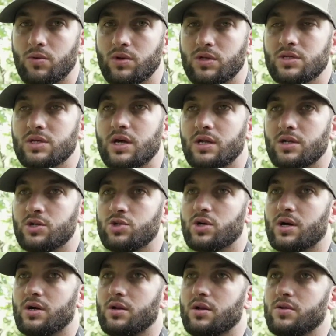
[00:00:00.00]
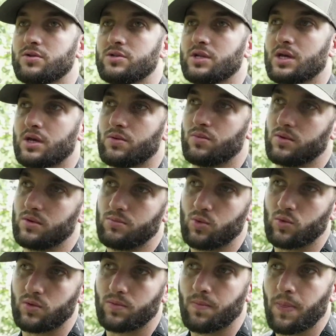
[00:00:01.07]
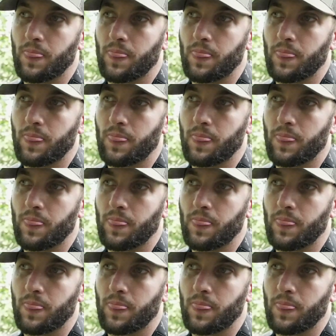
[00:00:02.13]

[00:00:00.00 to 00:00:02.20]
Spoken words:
We decided to try out another stand with a more